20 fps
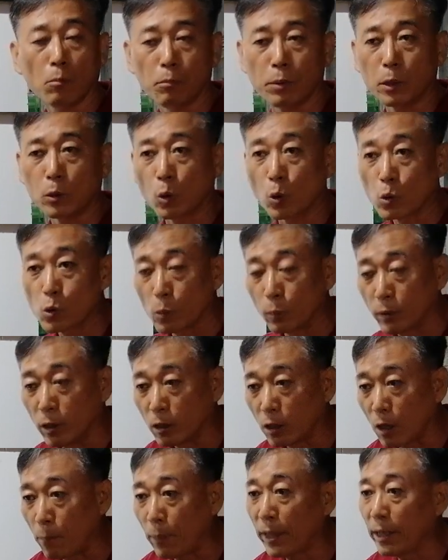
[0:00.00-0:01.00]
Because of
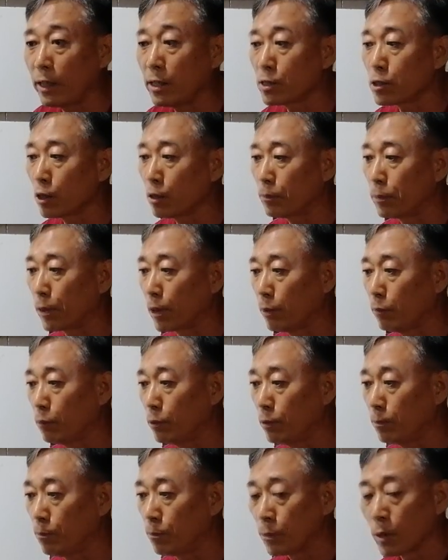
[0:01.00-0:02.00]
the financial
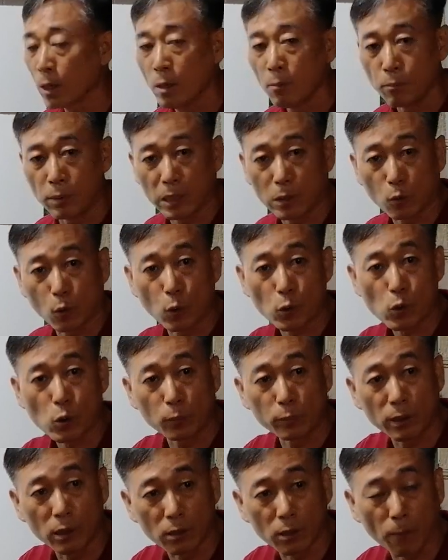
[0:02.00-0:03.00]
problem, because
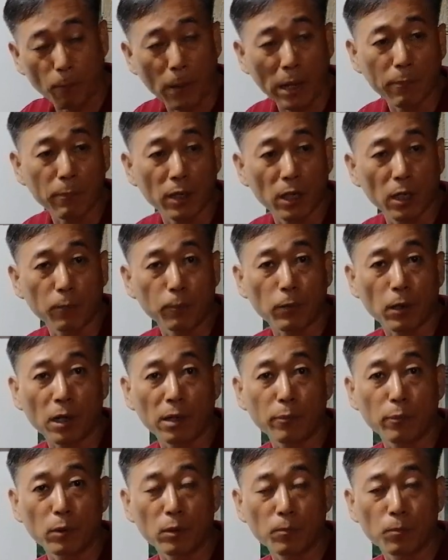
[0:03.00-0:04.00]
of the family
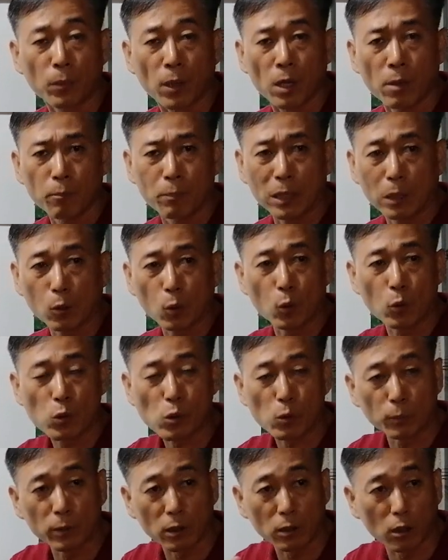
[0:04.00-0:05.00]
problem,
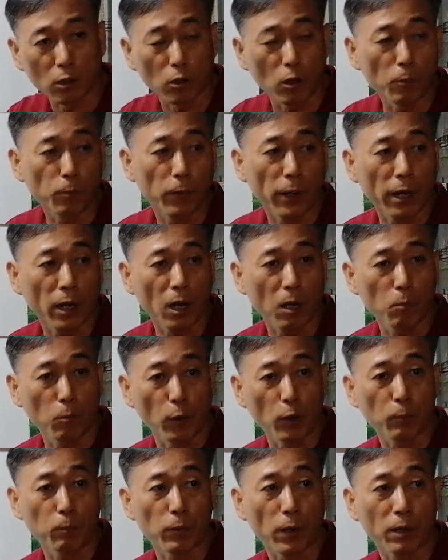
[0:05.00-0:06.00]
because of the girlfriend and
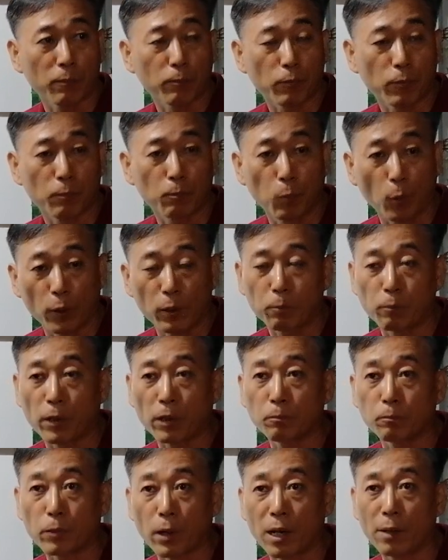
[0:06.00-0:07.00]

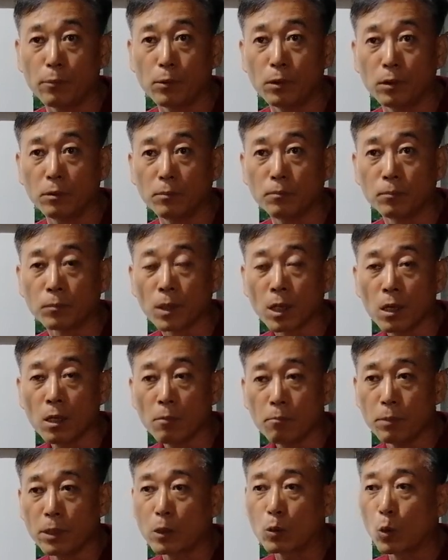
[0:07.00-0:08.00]
boyfriend problem,
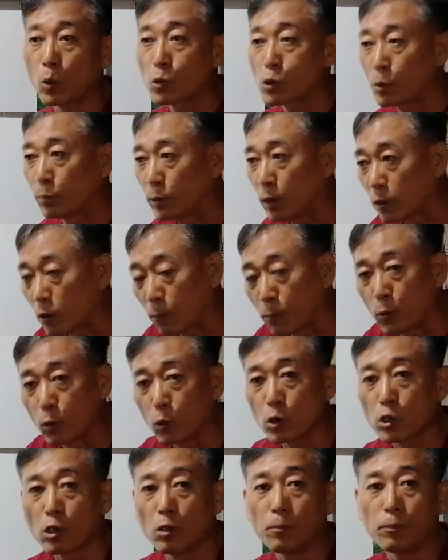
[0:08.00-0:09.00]
because of the
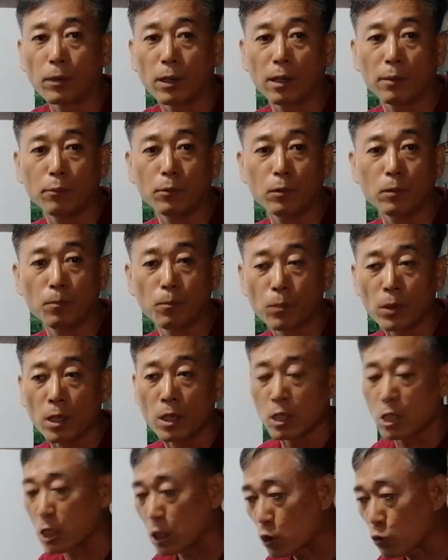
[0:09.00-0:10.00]
future problem,
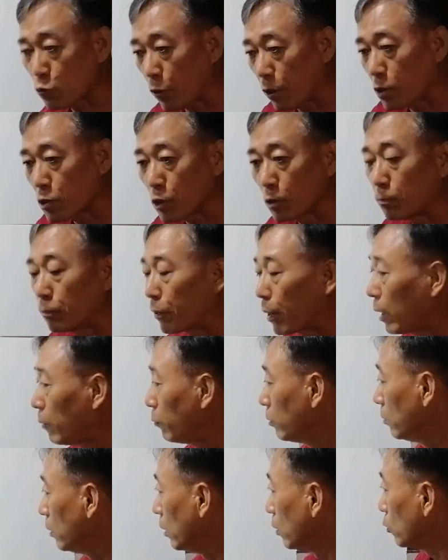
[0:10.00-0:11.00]
situation
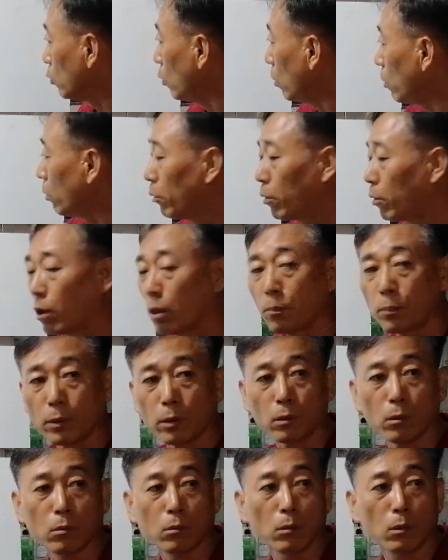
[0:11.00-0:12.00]
problem, you are
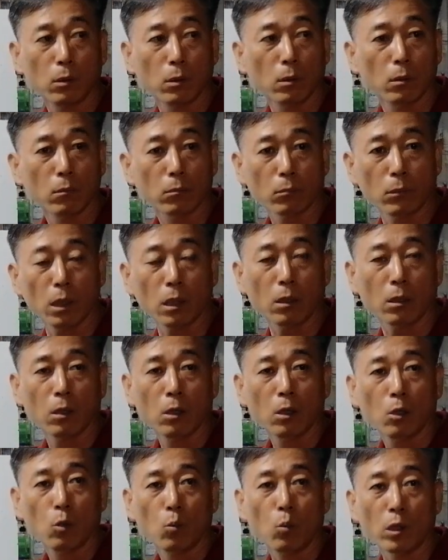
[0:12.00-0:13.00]
unhappy. Then,
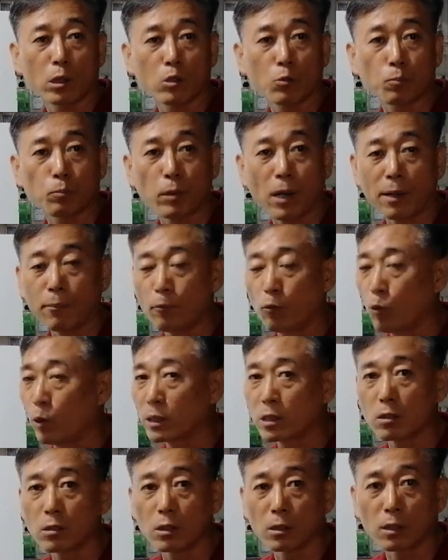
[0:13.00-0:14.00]
what's
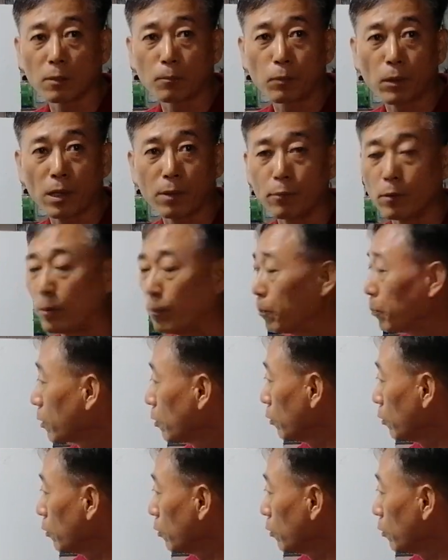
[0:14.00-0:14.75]
the problem?